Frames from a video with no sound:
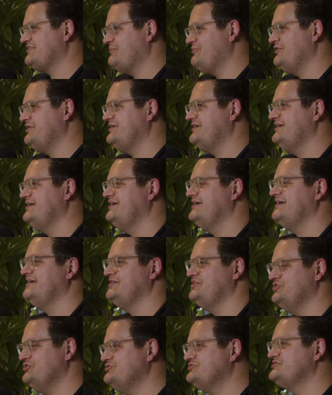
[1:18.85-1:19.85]
if
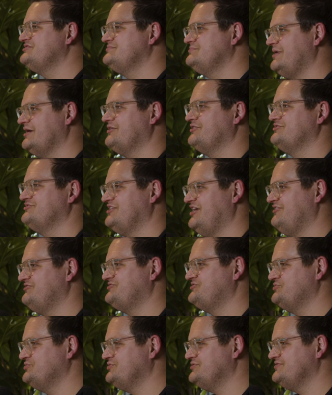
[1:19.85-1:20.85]
someone uses
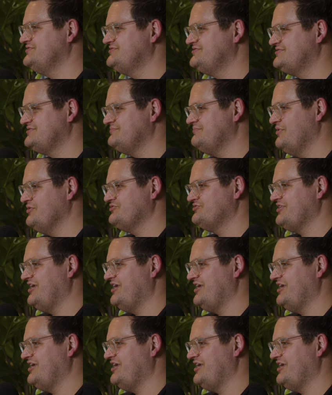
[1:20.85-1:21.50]
Microsoft tools,